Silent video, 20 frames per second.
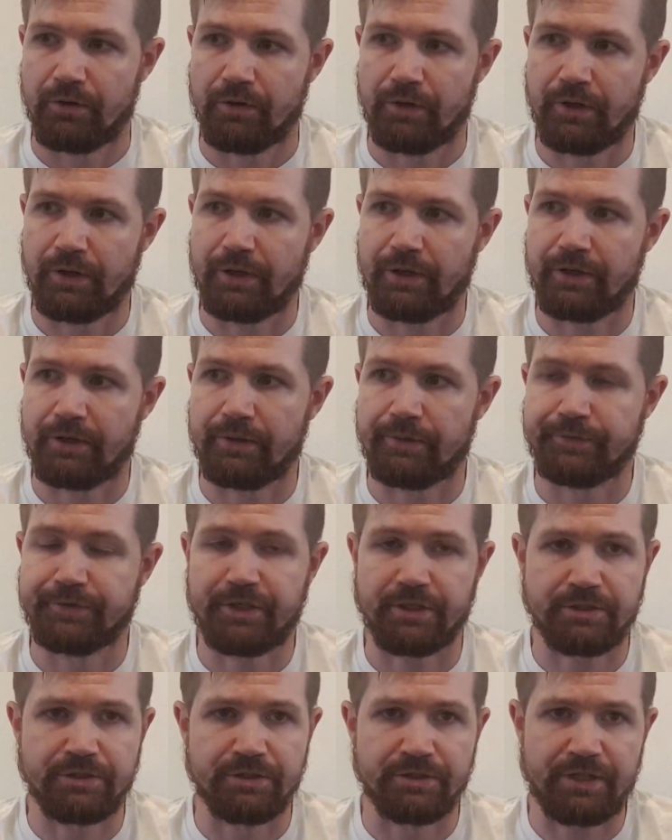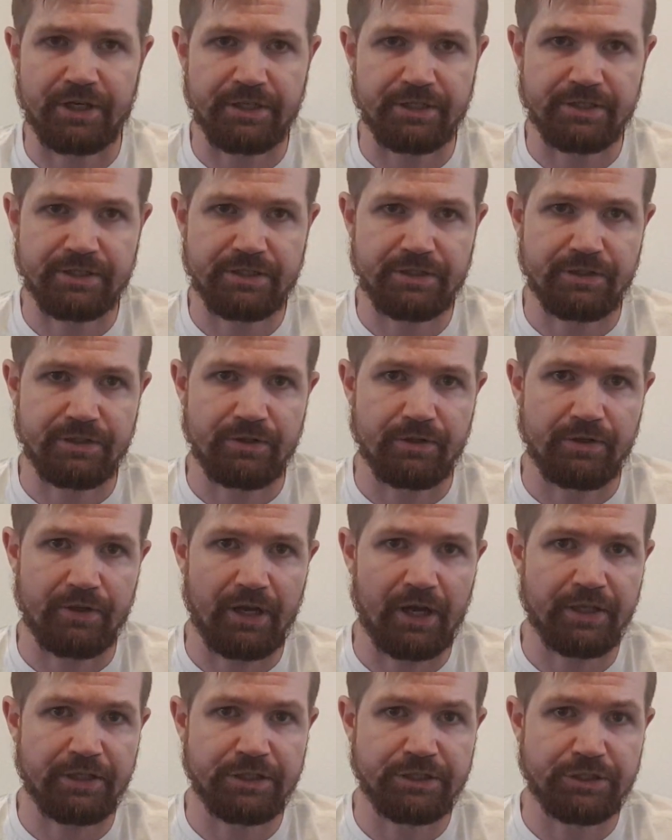doesn't taste
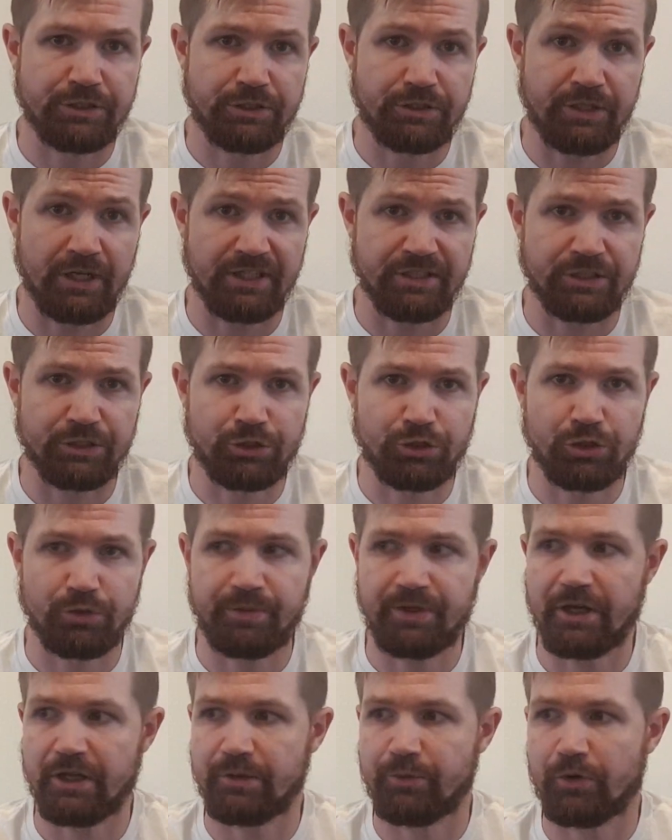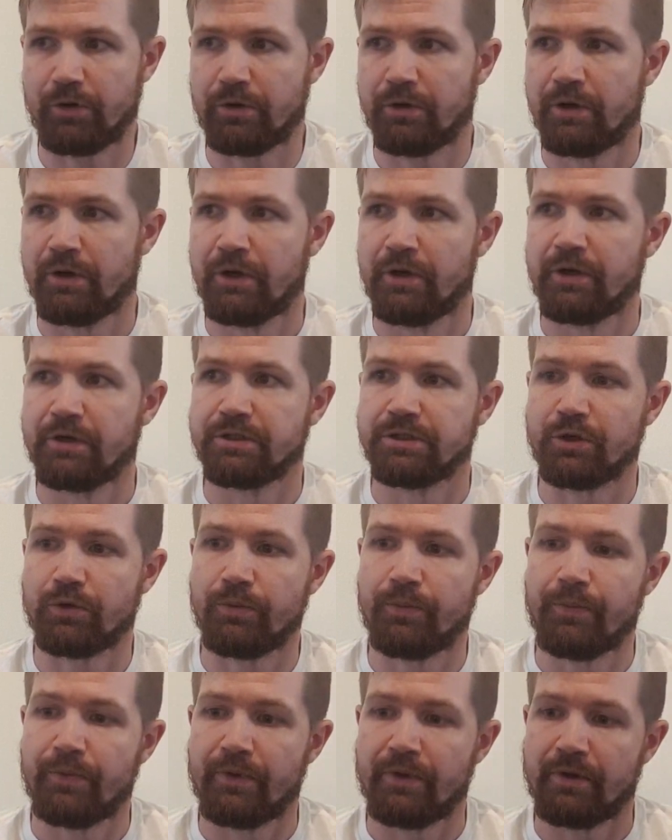as it should be anymore.
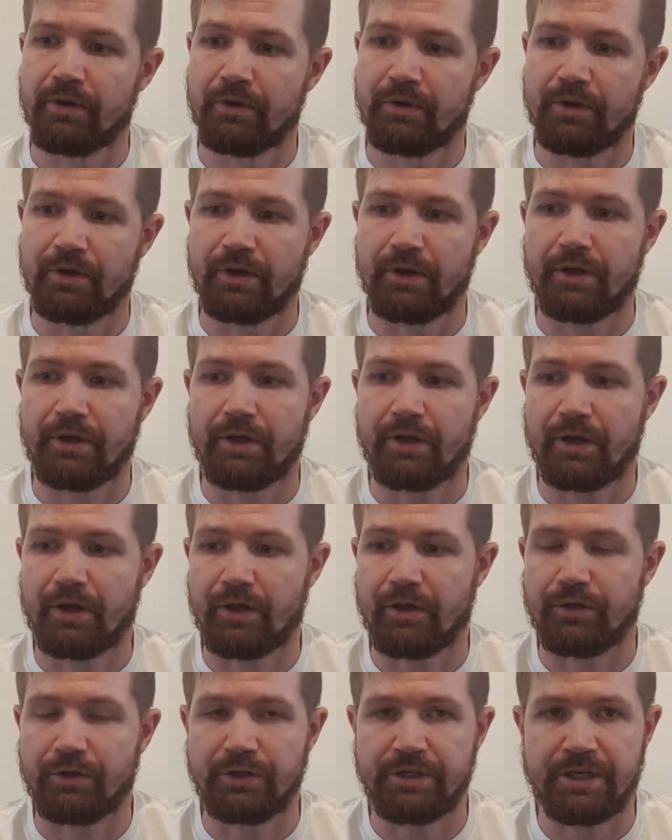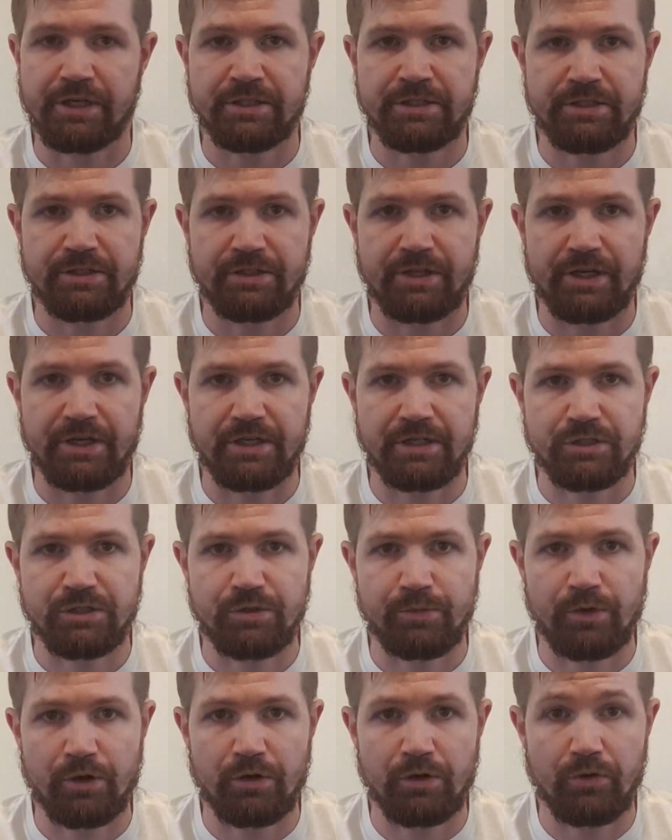So the last day is
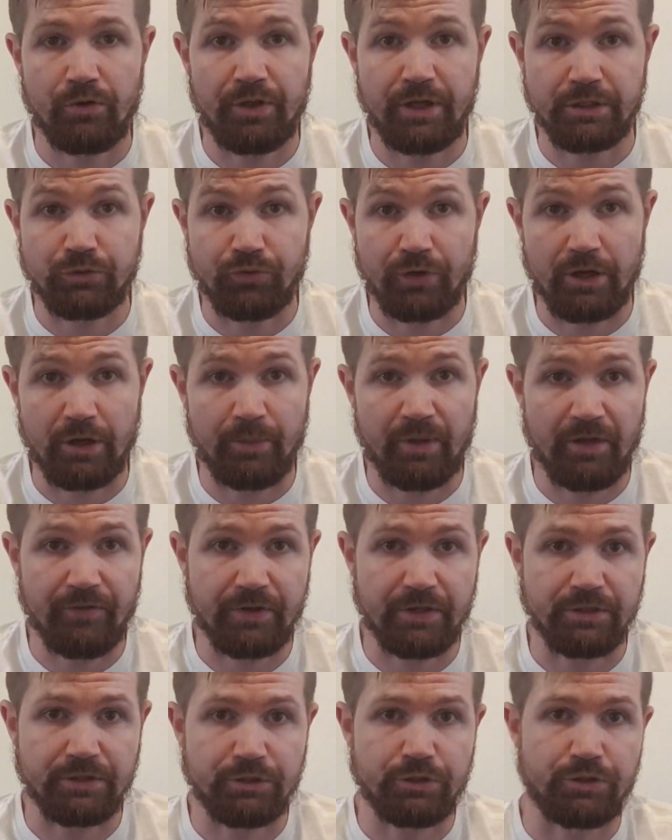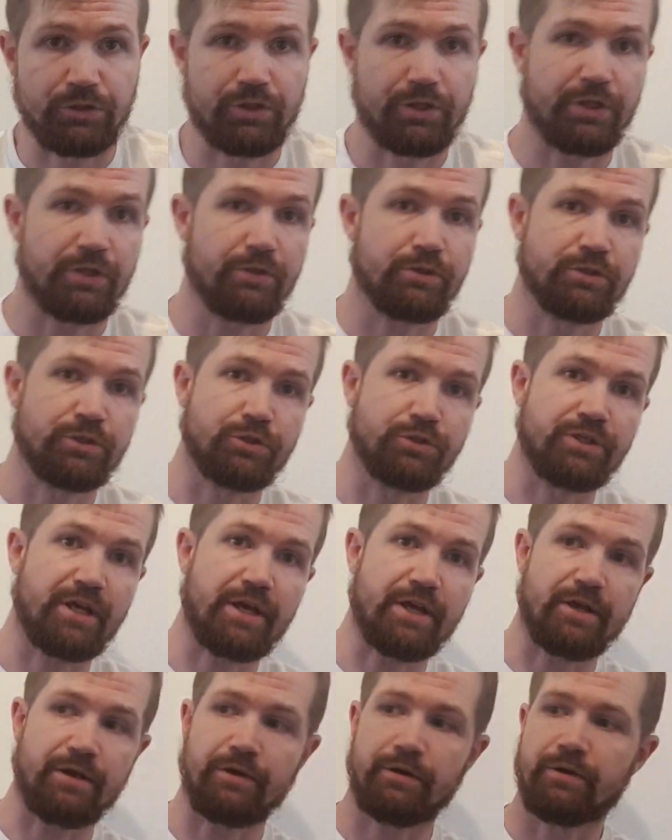tomorrow, that's why I'm having it
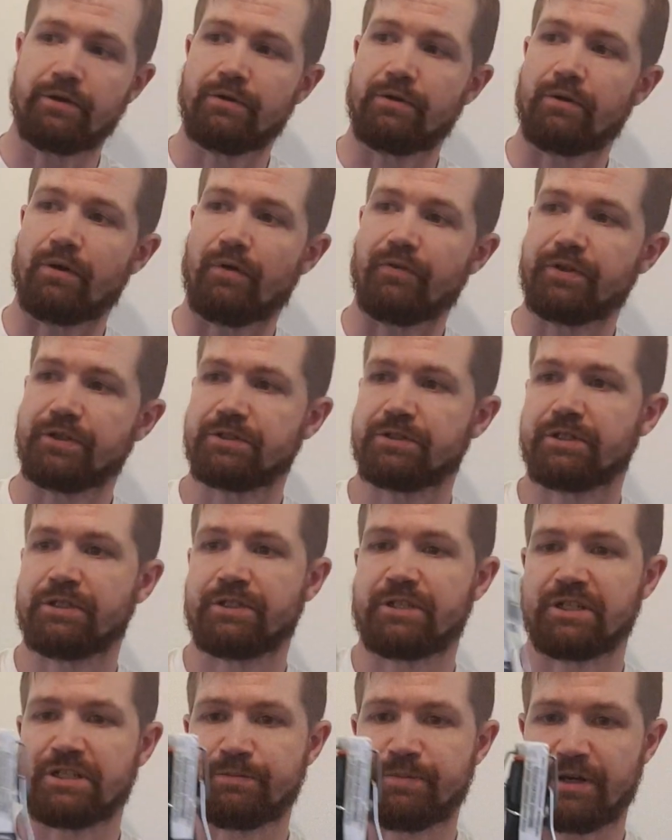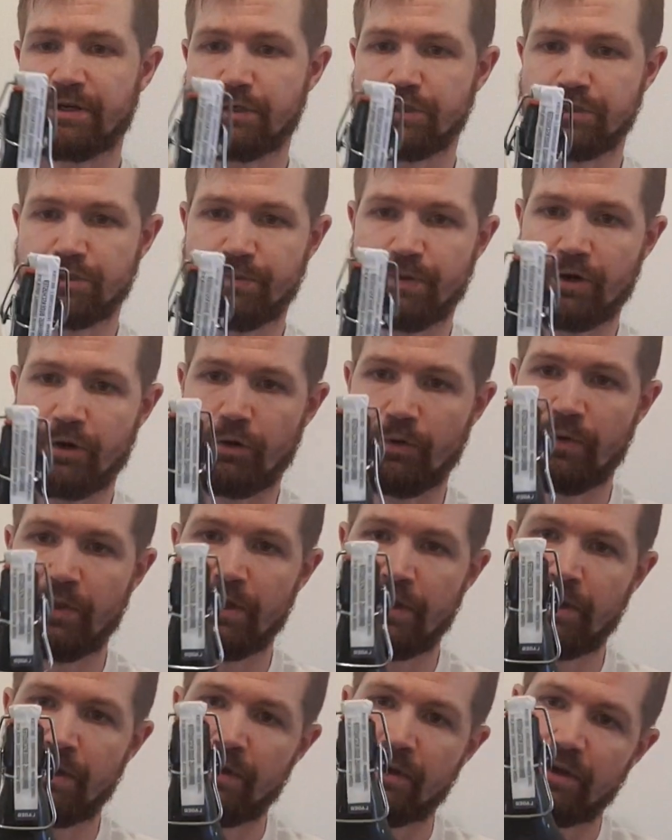today. This, it expires tomorrow.
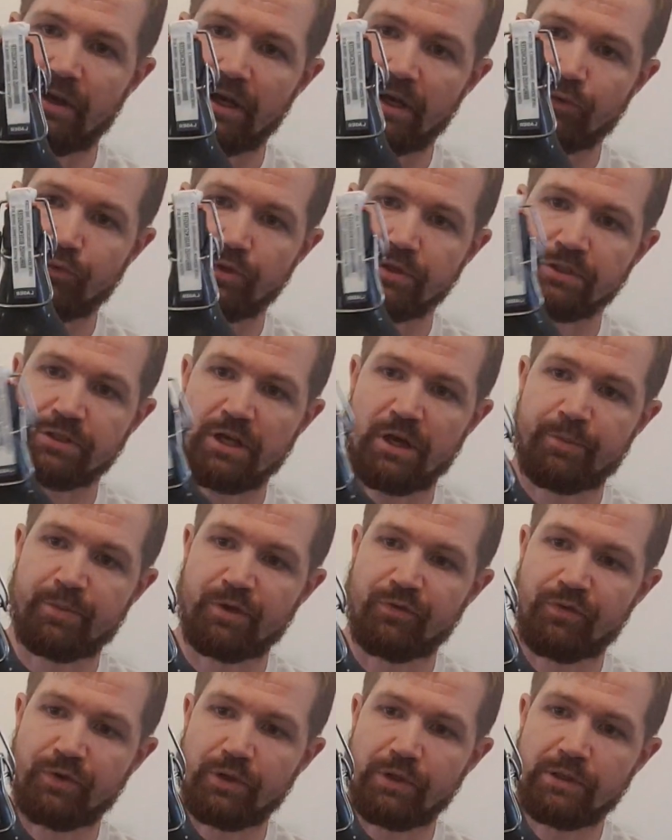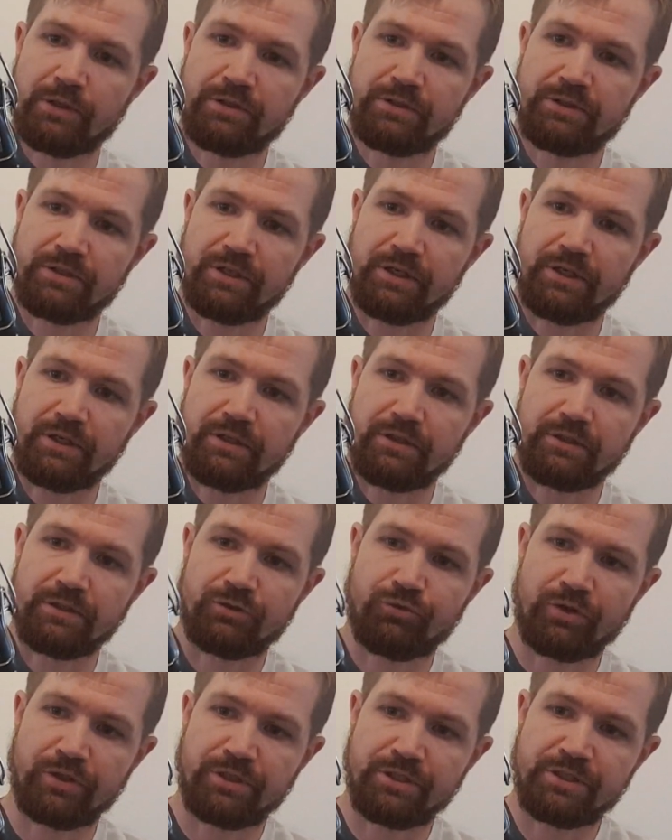It was abgefüllt in
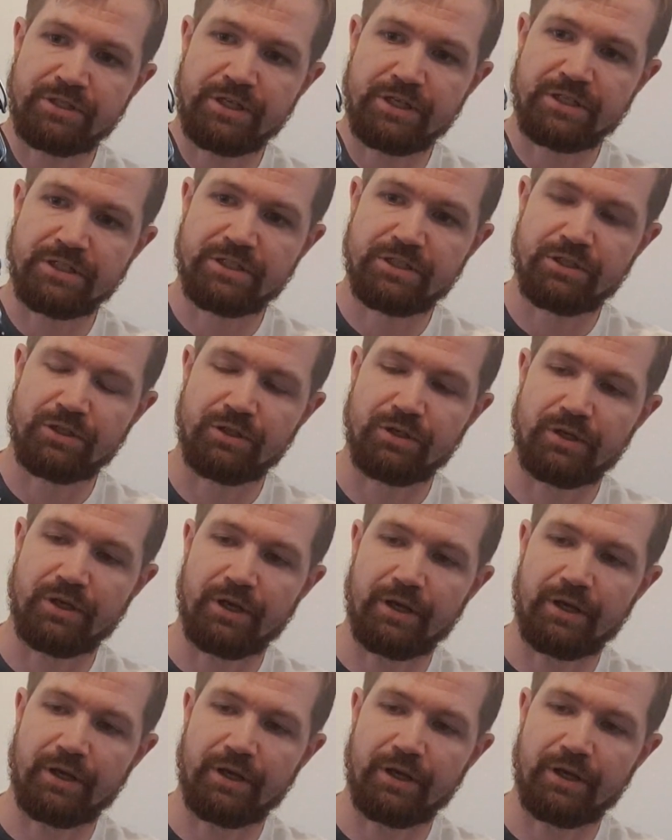26